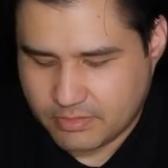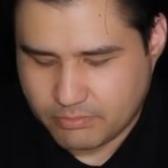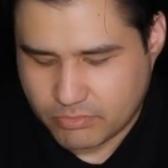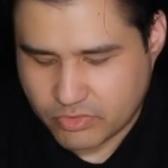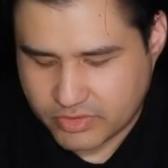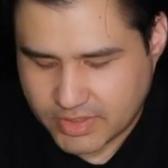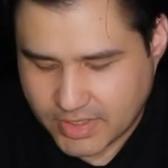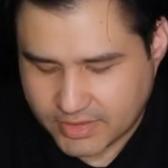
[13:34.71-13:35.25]

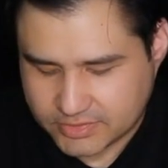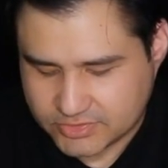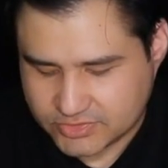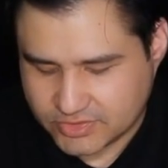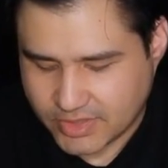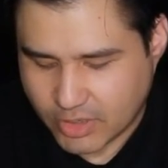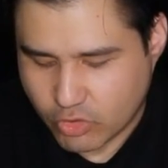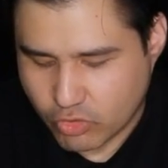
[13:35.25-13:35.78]
But
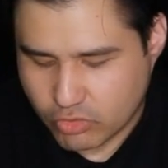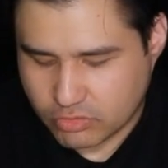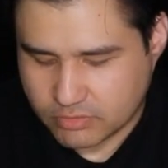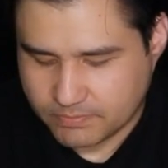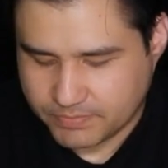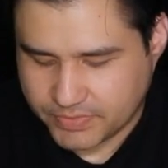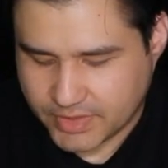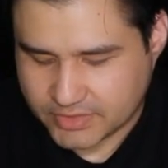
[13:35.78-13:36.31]
that's the
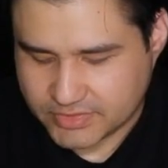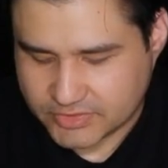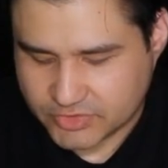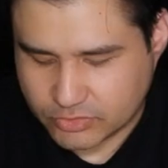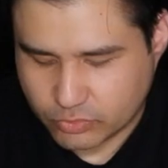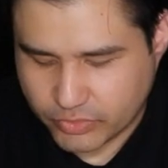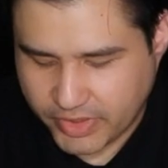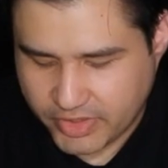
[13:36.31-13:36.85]
goal, that's the
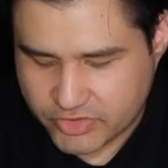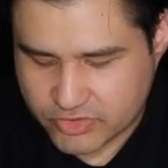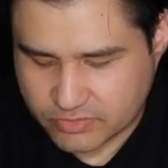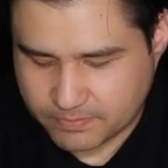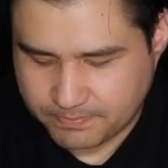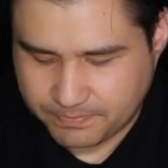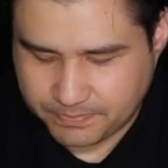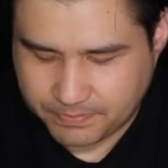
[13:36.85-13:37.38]

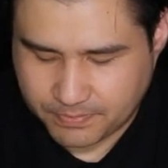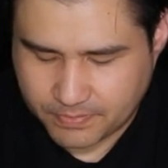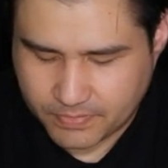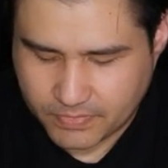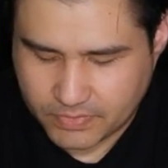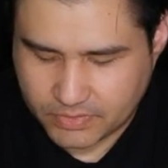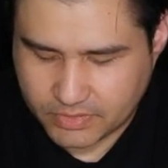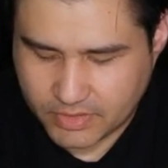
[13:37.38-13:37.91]
situation.
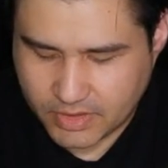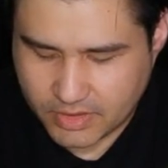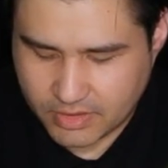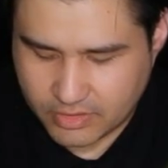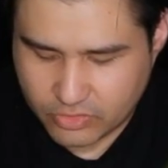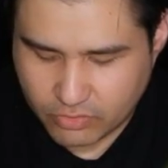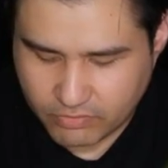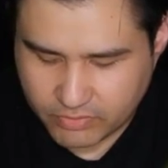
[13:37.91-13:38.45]

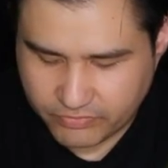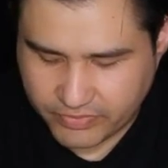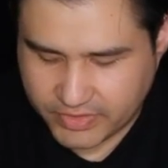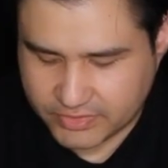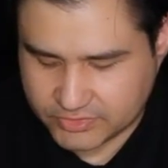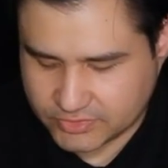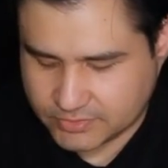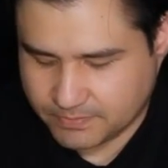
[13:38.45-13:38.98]
The double
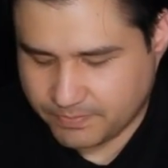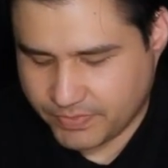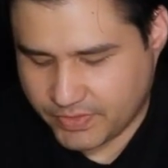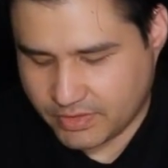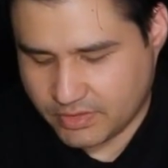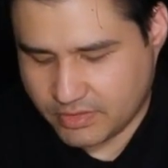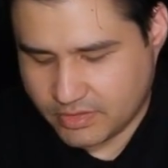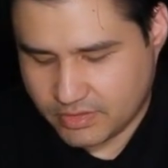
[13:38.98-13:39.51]
face,
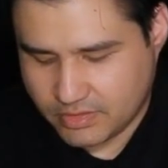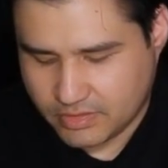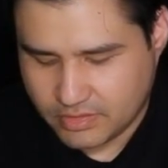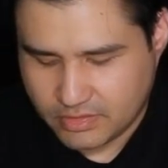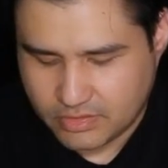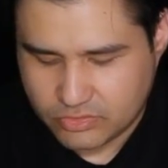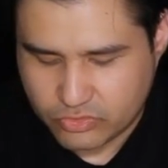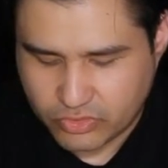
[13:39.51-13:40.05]

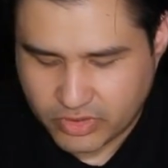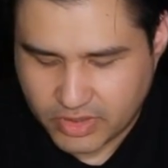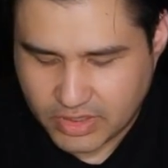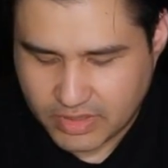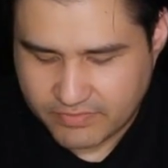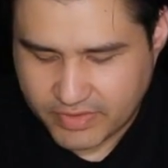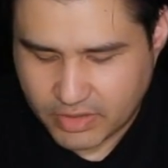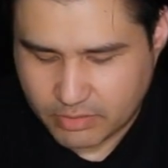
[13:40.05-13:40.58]
you already
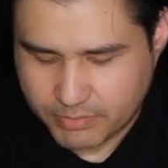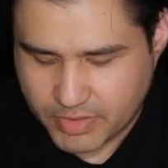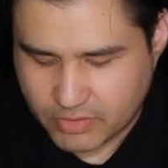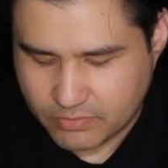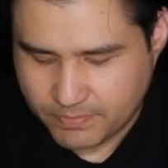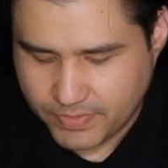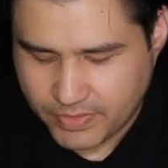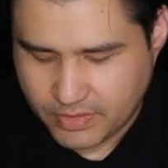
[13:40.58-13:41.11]
have it in the
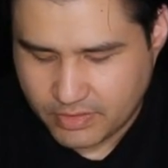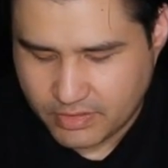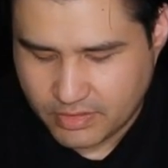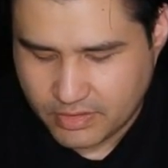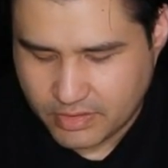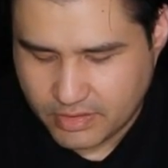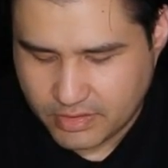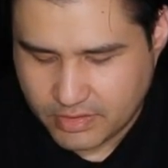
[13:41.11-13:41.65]
middle.
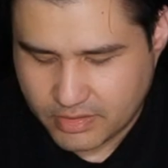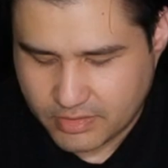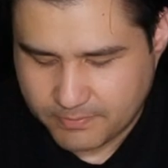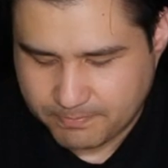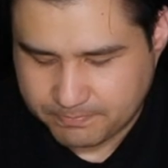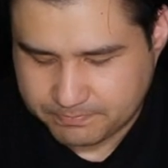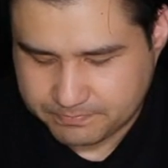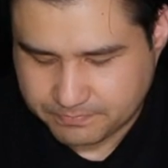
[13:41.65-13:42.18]

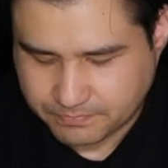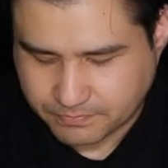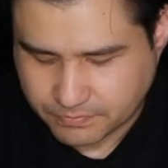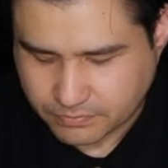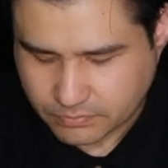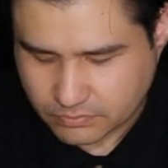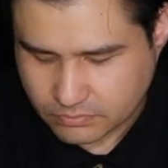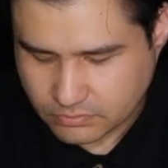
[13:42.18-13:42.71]
And
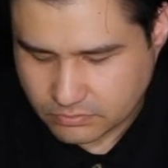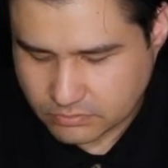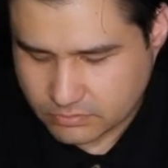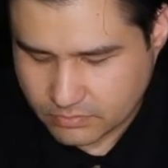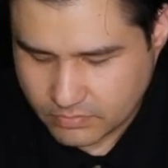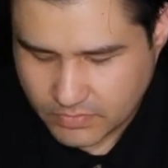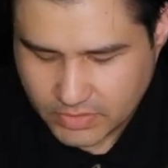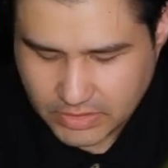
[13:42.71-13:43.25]

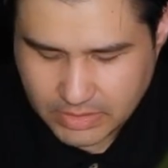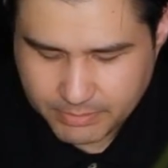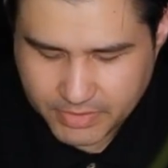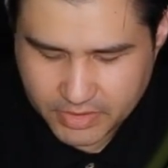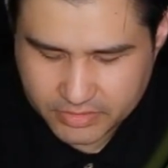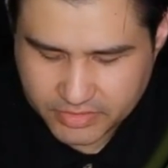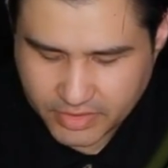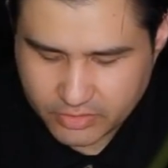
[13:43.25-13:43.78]
let
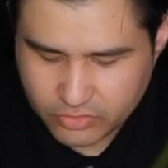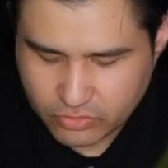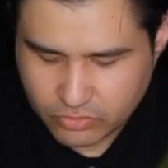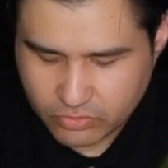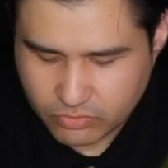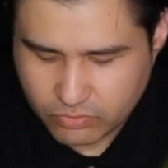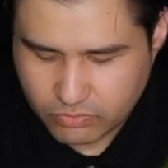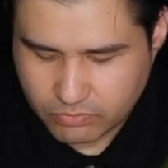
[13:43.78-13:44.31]
me tell
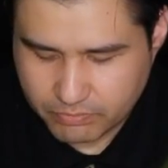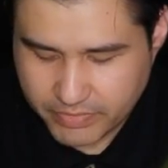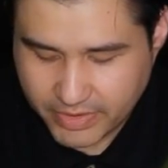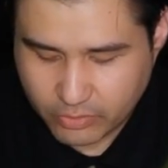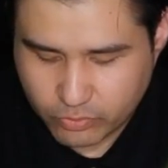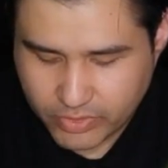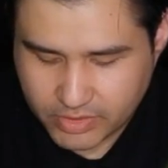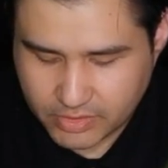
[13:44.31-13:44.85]
you
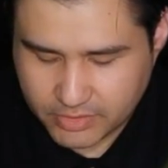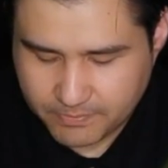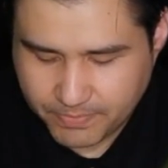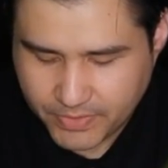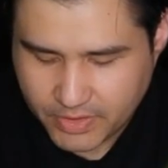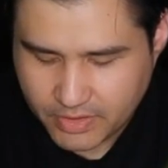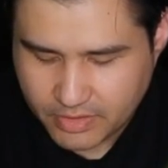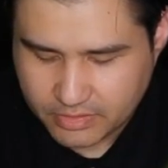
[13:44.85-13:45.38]
very quickly
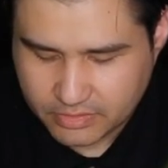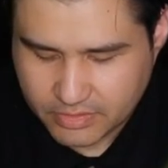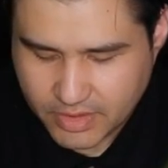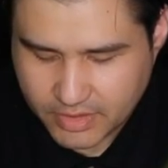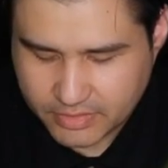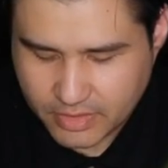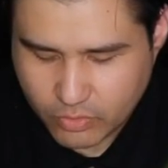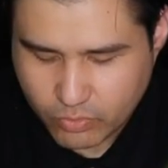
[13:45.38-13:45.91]

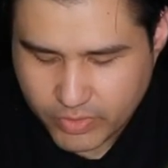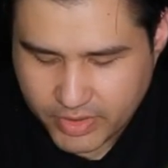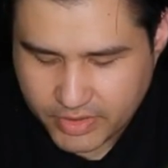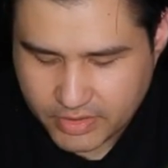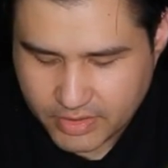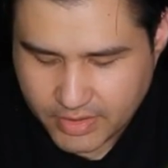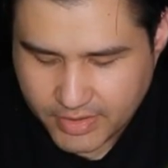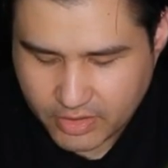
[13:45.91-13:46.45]
that the
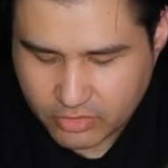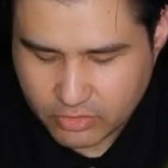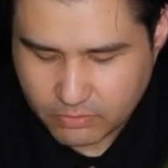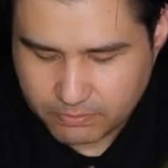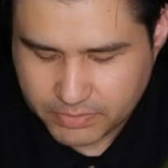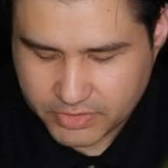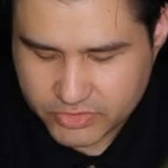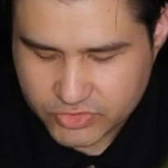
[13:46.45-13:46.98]
way I
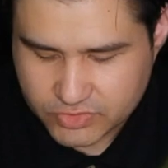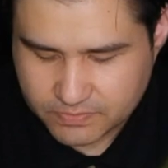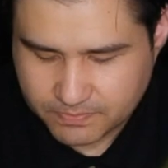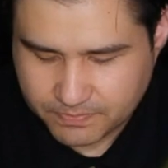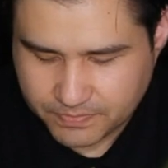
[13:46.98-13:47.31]
accomplish